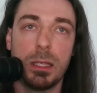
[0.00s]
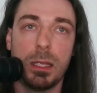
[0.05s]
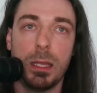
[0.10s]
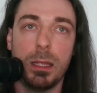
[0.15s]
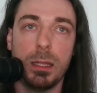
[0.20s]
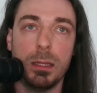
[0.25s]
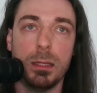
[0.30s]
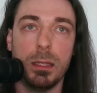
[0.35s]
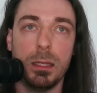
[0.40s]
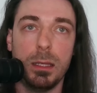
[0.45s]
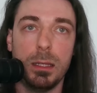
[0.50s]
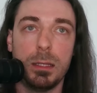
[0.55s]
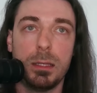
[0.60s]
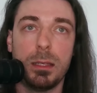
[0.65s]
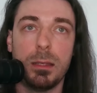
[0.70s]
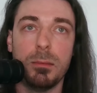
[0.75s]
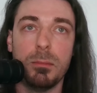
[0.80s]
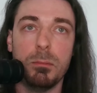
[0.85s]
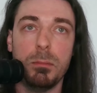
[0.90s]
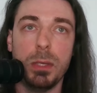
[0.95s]
And it
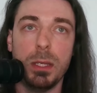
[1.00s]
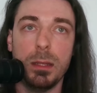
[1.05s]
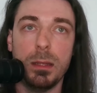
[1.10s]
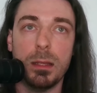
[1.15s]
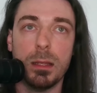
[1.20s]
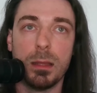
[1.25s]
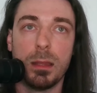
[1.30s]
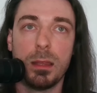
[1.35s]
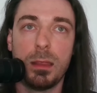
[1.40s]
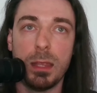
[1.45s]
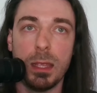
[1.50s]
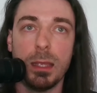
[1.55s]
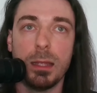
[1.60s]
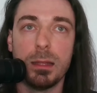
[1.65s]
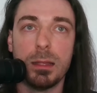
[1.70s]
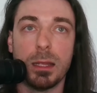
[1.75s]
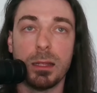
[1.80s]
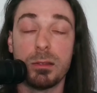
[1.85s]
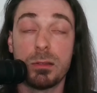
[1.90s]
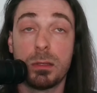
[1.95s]
can be the thing
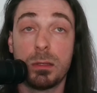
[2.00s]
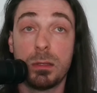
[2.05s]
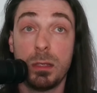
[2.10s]
that